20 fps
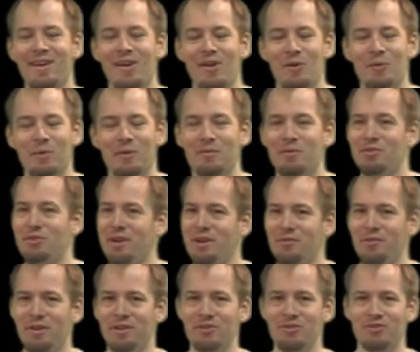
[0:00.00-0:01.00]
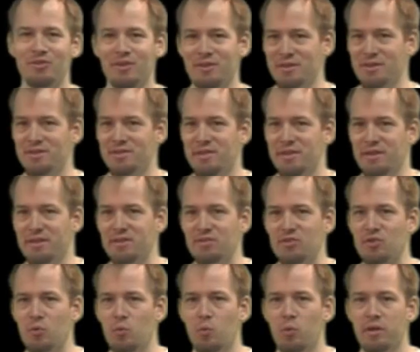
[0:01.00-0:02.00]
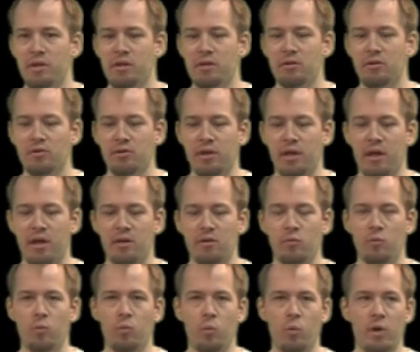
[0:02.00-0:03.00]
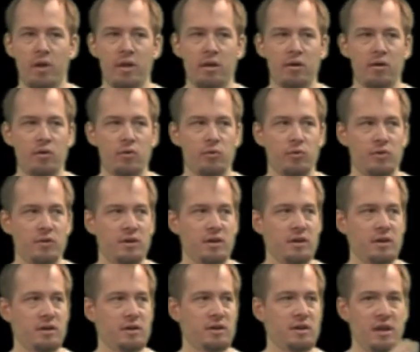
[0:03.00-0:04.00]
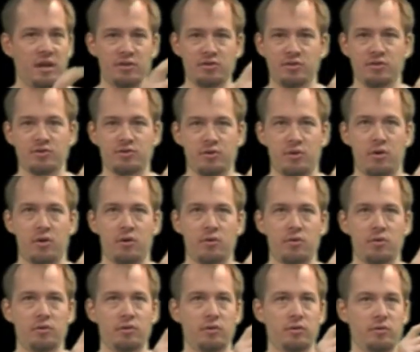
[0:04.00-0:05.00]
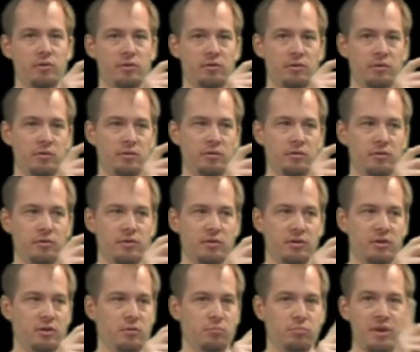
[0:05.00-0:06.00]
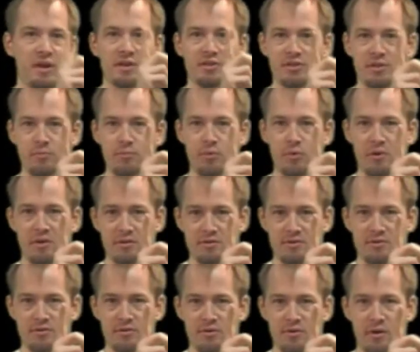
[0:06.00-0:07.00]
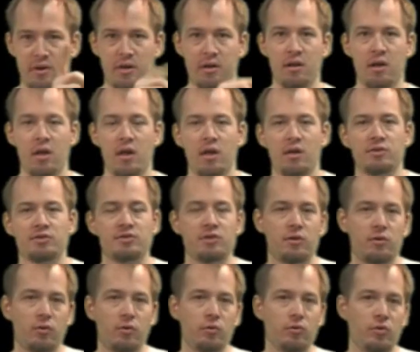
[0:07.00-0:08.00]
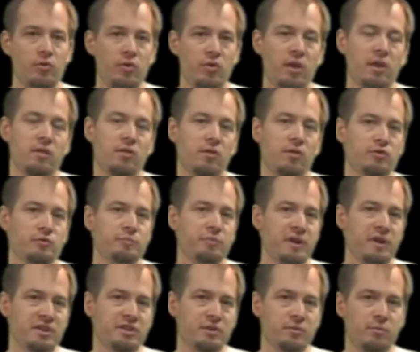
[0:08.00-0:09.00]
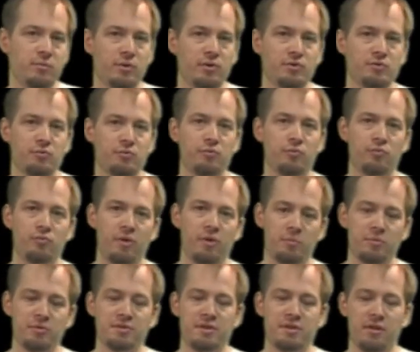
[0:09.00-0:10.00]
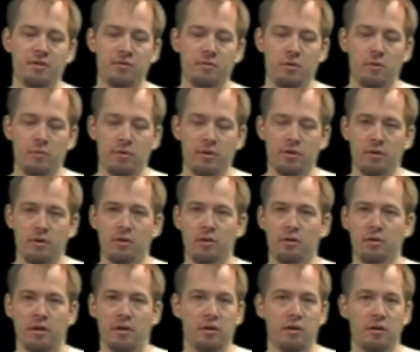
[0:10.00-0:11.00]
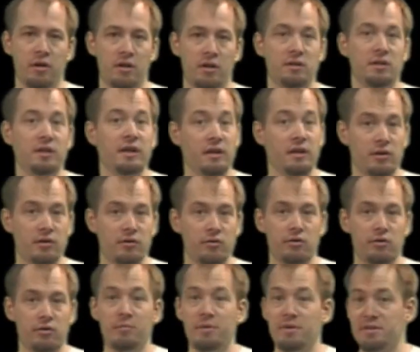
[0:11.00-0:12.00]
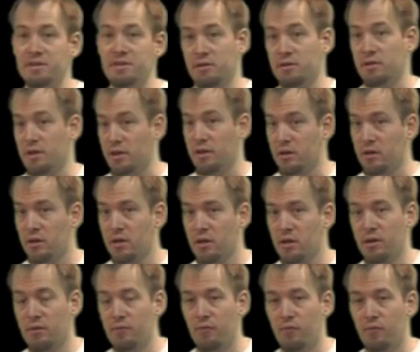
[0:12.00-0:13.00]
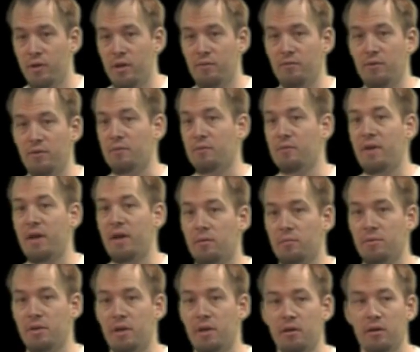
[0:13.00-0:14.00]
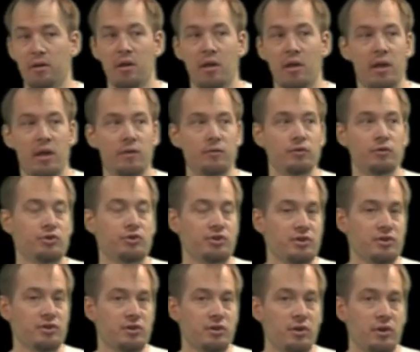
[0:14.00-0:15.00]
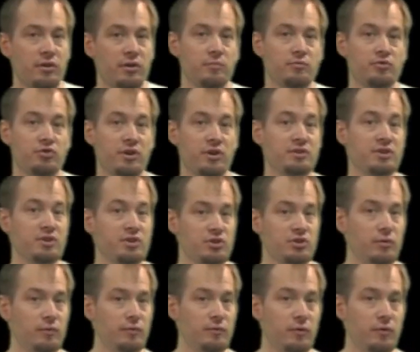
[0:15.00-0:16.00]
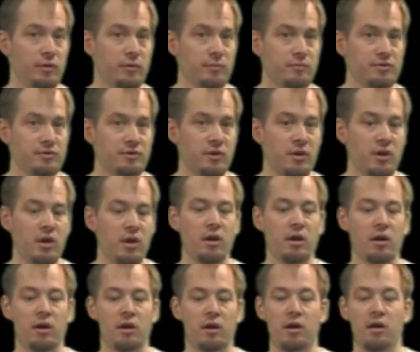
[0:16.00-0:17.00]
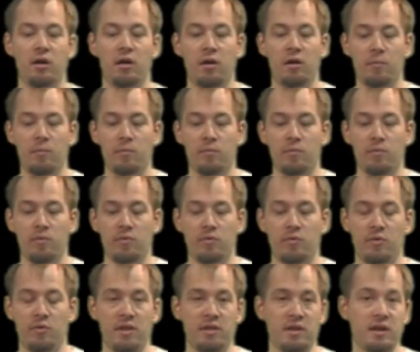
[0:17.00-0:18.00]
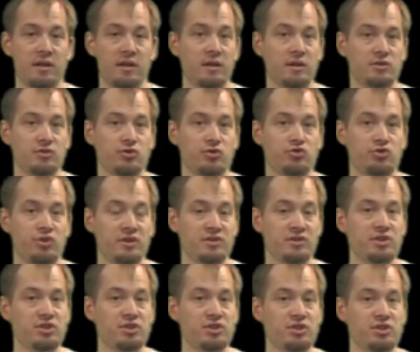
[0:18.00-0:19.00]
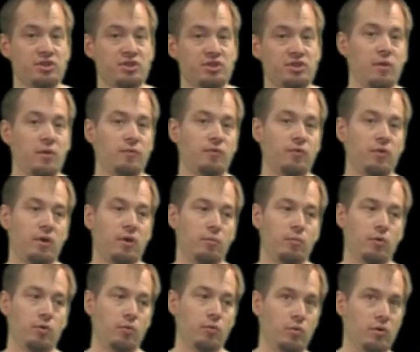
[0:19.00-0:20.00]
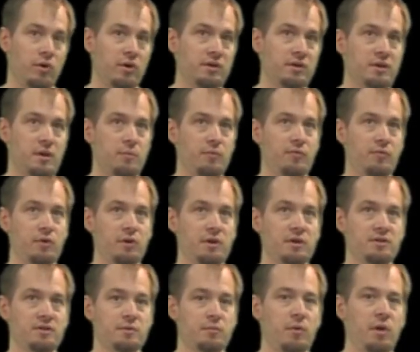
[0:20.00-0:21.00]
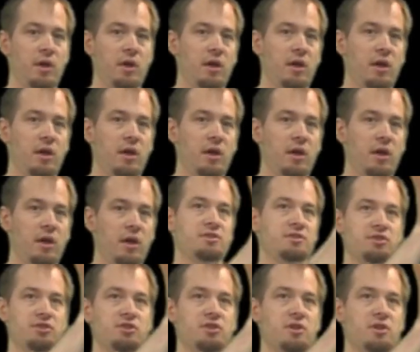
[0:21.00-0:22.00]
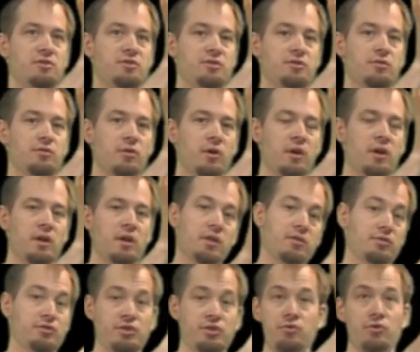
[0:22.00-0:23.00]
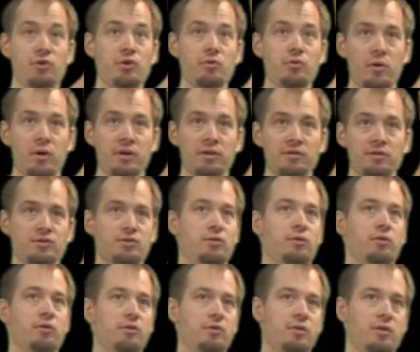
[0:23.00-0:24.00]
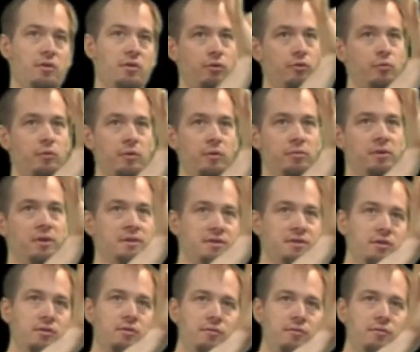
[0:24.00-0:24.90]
When we try to reconstruct these things, we look at where the connections are, the little branching points. All right, so and those branching points would represent what we call a link or a missing link, if we have not found them yet. Evolutionists call them transitional forms, and the idea is you're transitioning from one type of organism and you're about to transition into either two new ones or the old one plus a new